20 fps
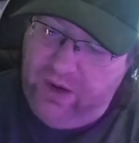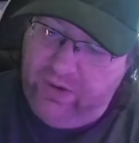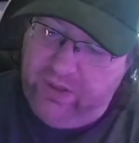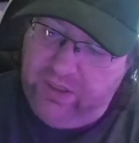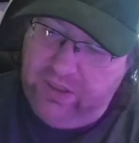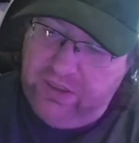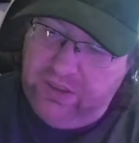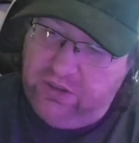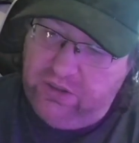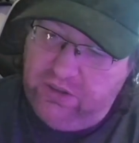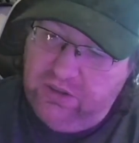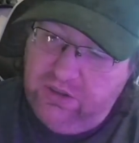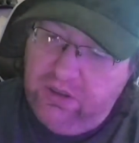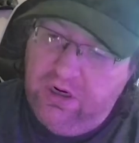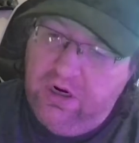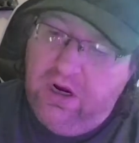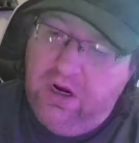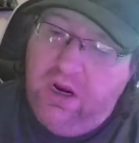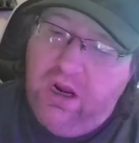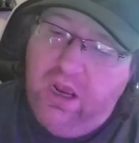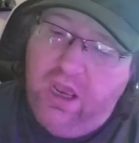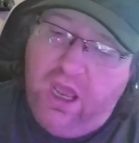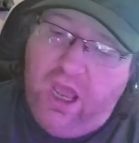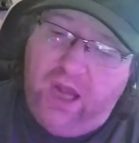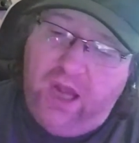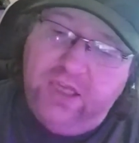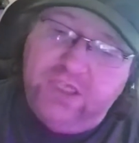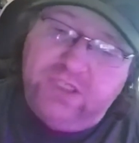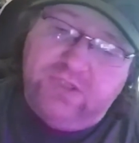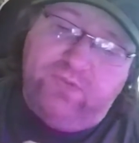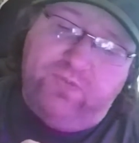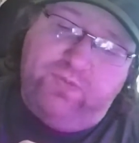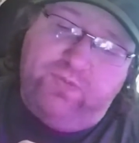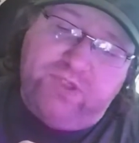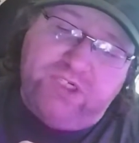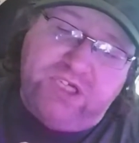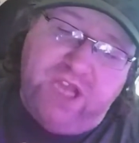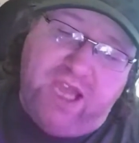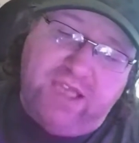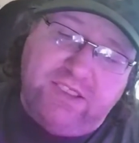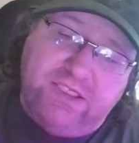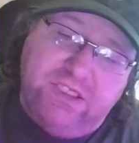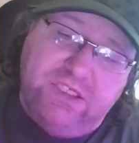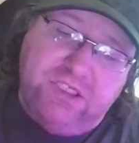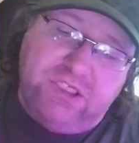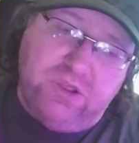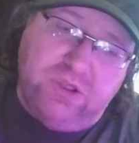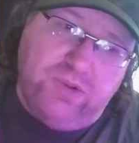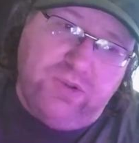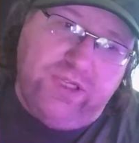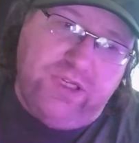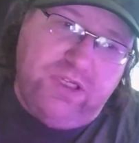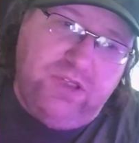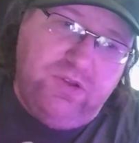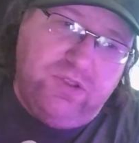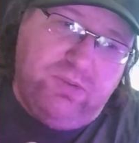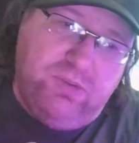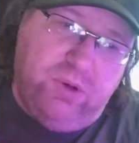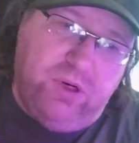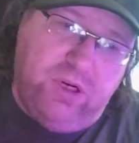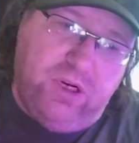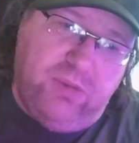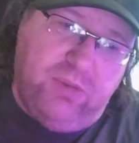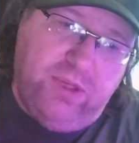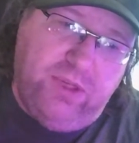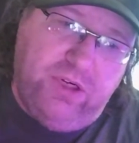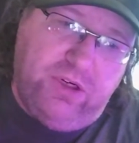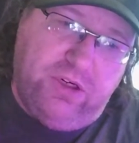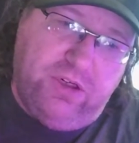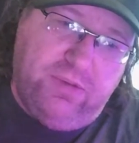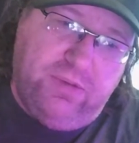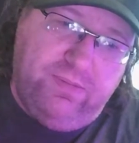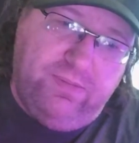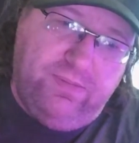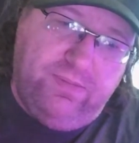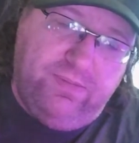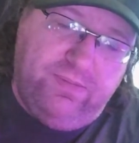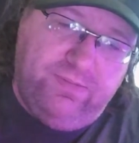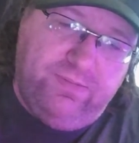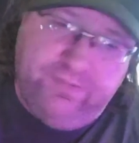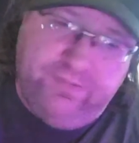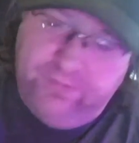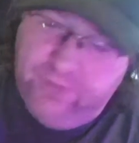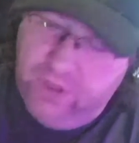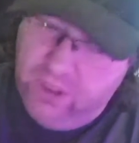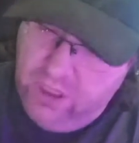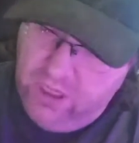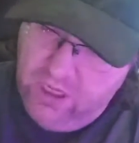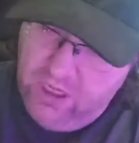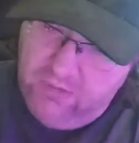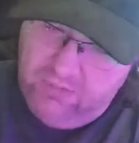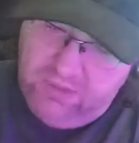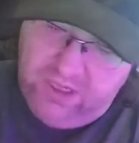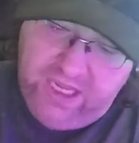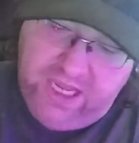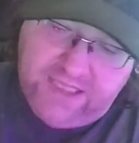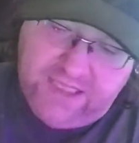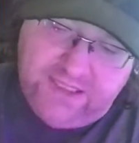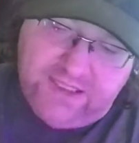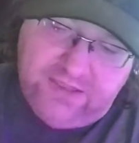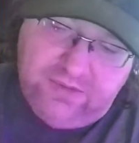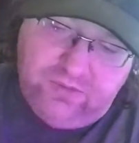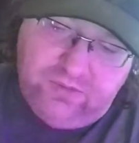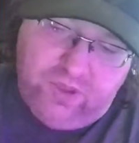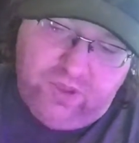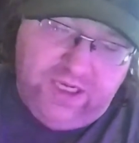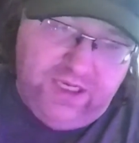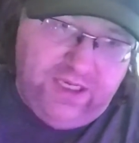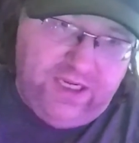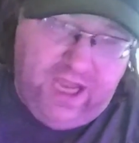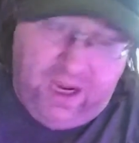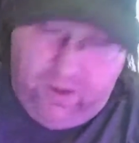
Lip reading: in here. On his shots, he showed that he used to put it up here. But he has it written down